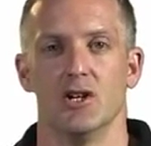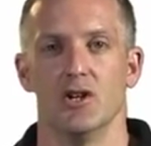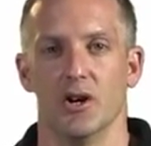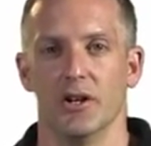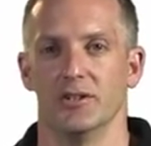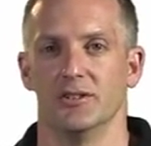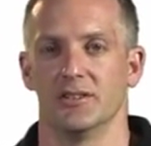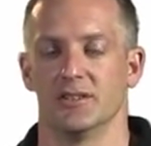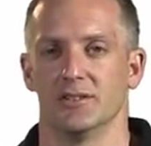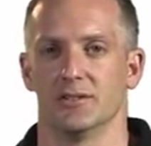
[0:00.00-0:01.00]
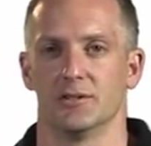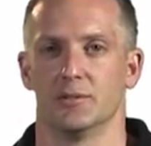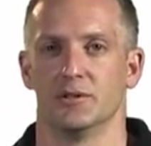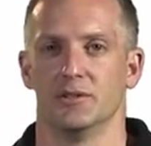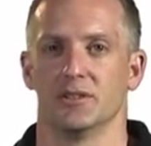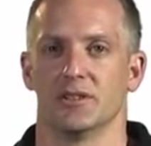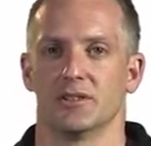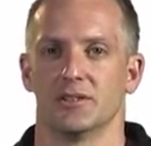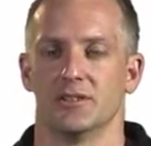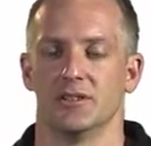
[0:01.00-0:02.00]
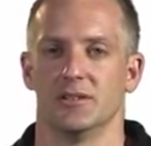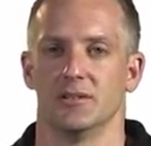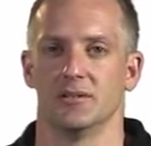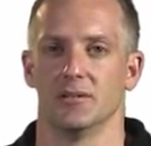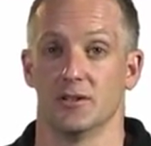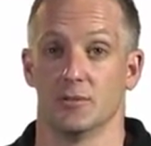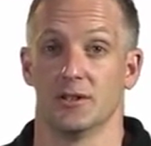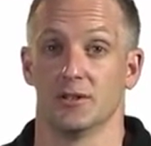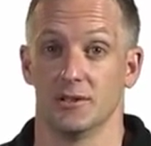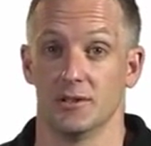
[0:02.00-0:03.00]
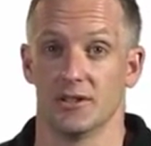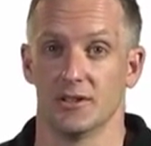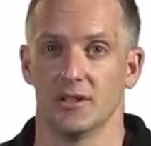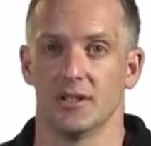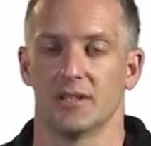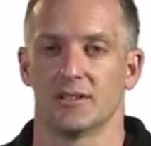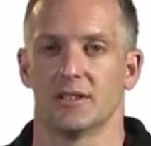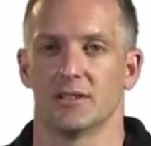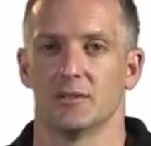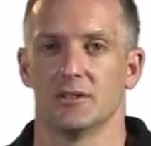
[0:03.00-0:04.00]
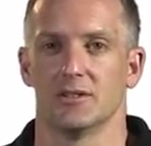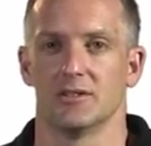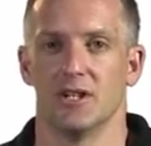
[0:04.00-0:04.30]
Not using diesel to produce electricity, as well as reducing greenhouse gas emissions,